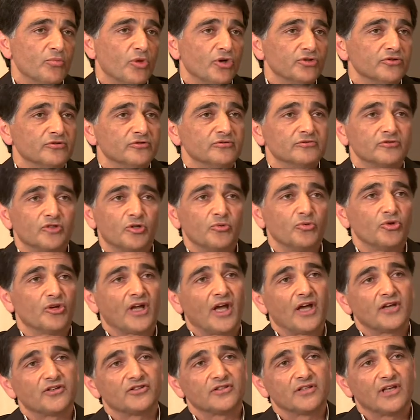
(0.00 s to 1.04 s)
modern
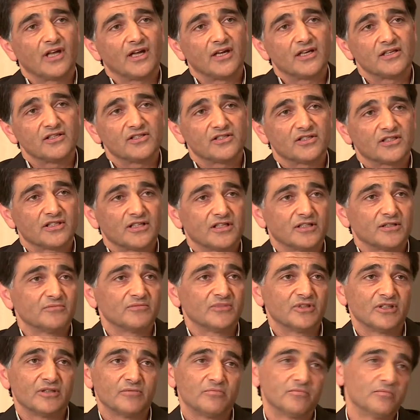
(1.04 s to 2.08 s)
communication aids,
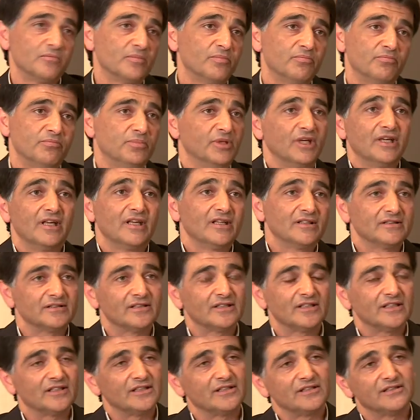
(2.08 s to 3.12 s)
being
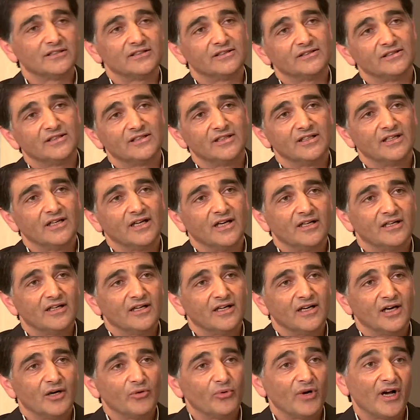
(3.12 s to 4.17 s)

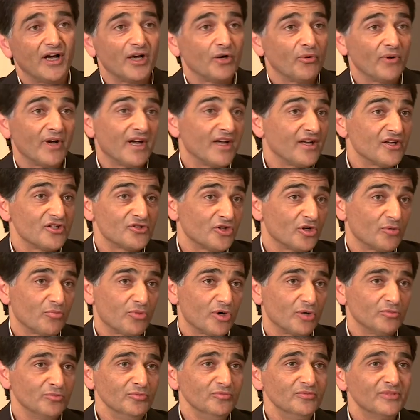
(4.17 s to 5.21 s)
away is not a
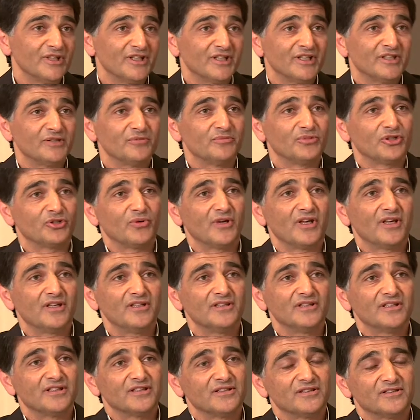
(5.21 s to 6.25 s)
problem
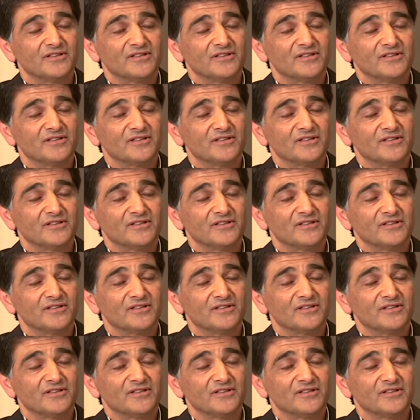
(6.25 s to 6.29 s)
between